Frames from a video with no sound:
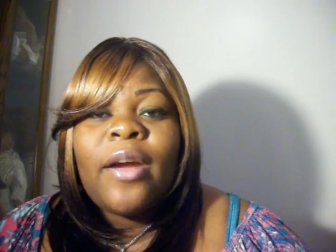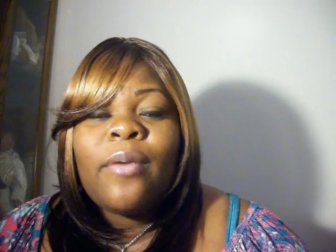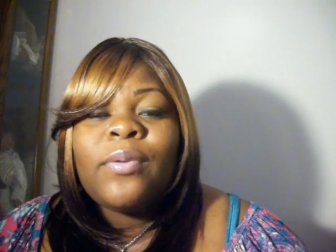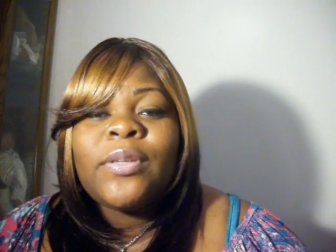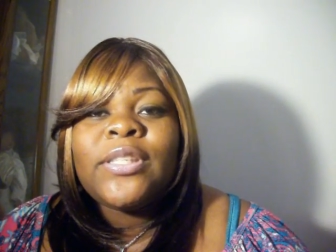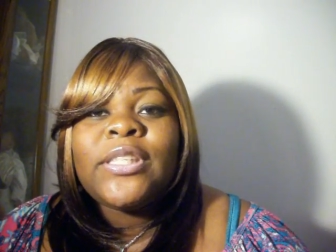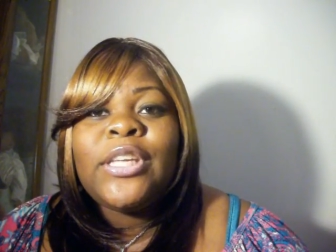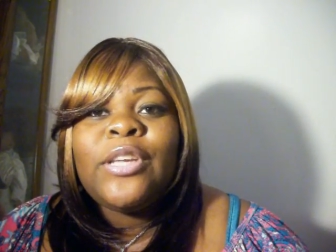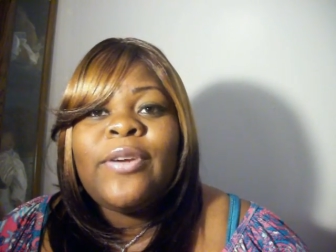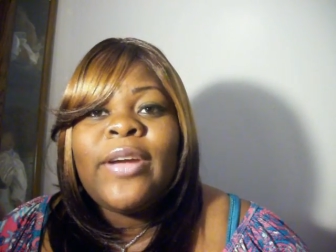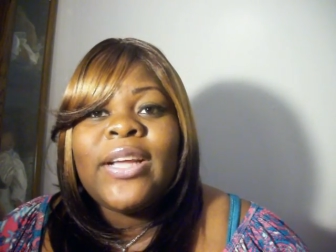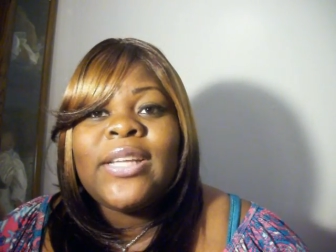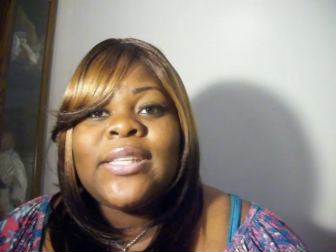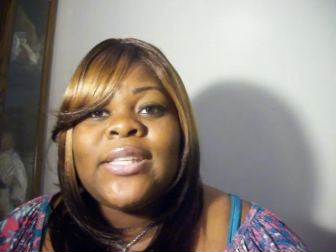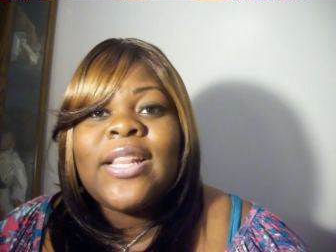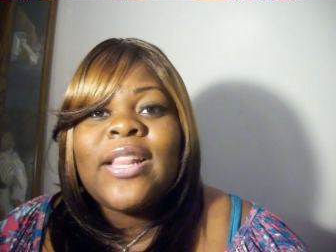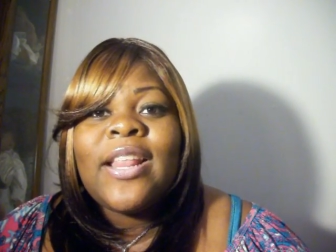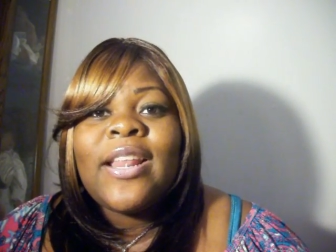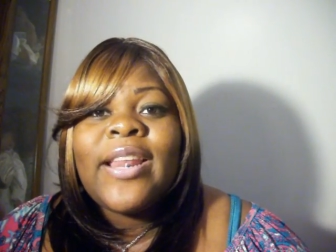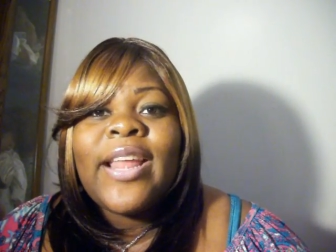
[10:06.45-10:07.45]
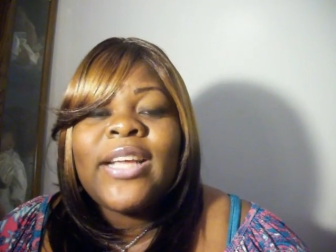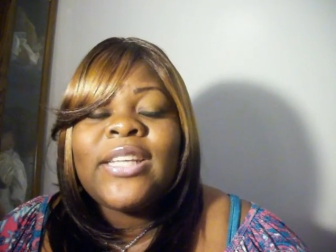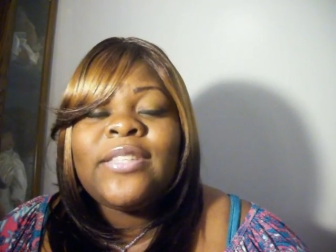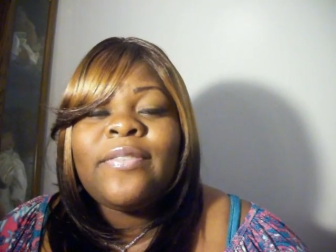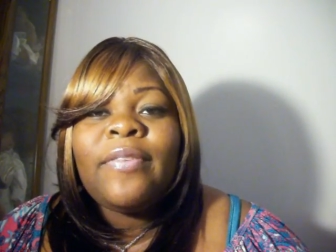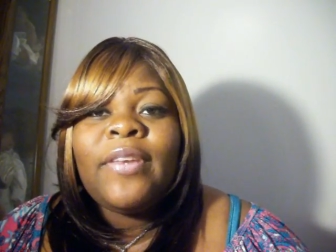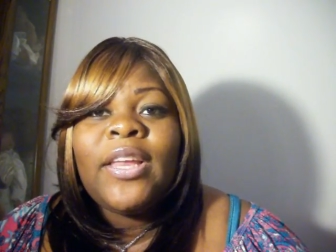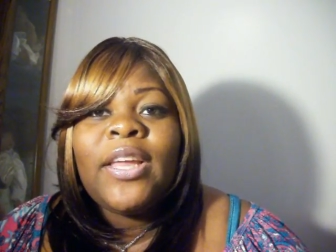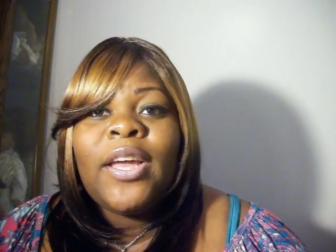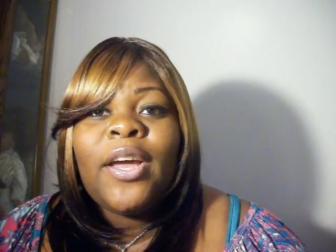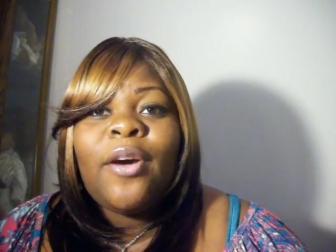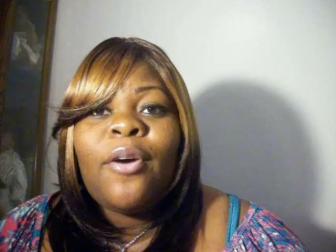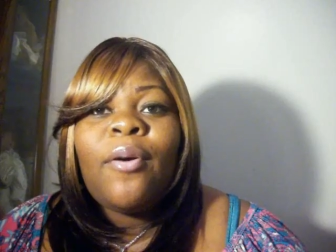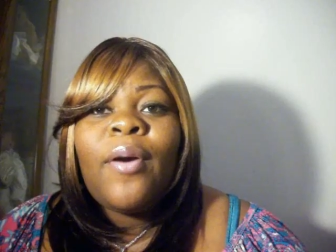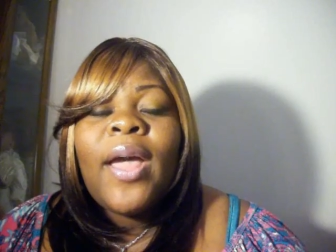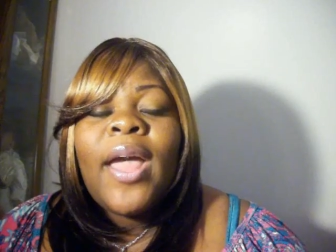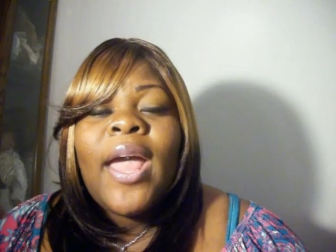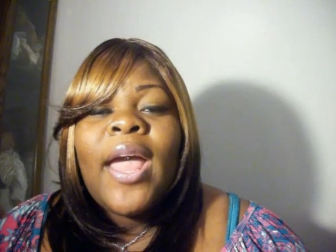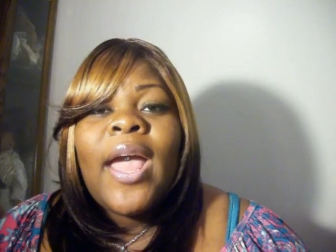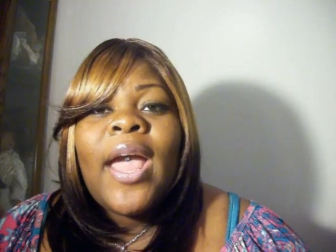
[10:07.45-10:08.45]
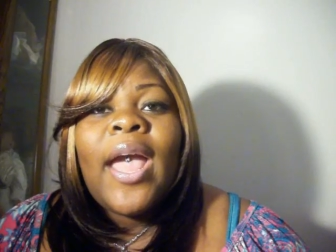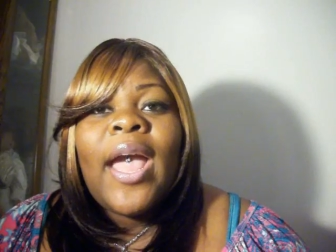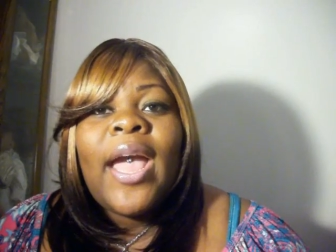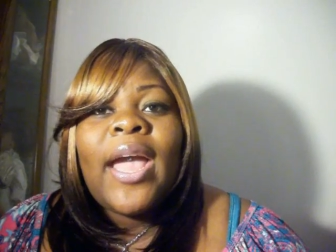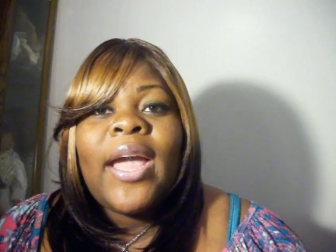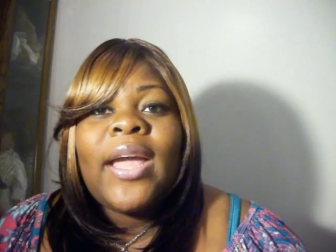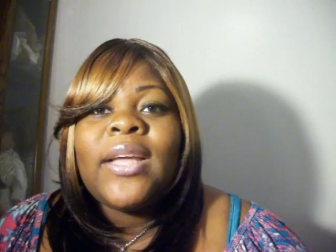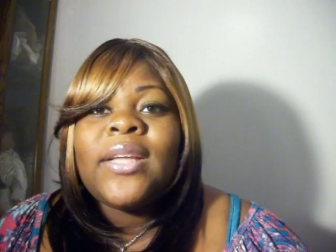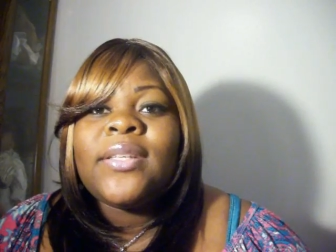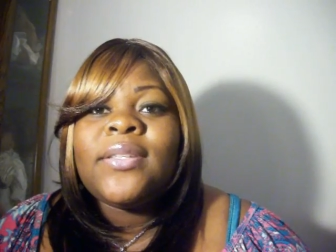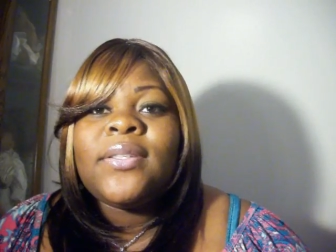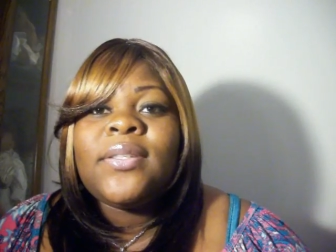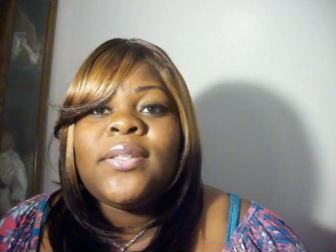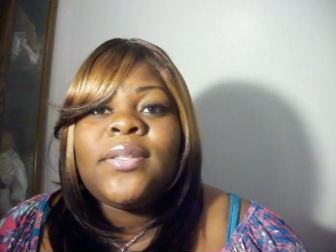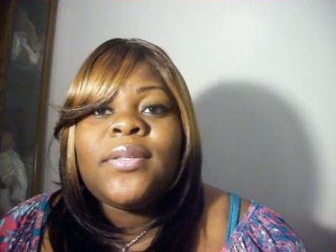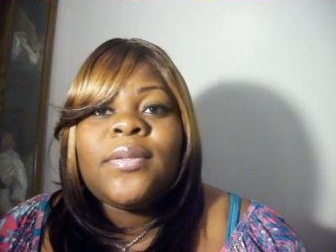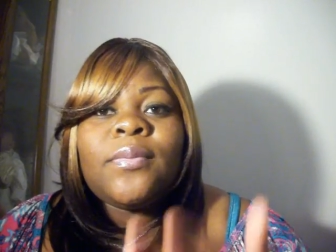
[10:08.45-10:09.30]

I will see you guys in the next video and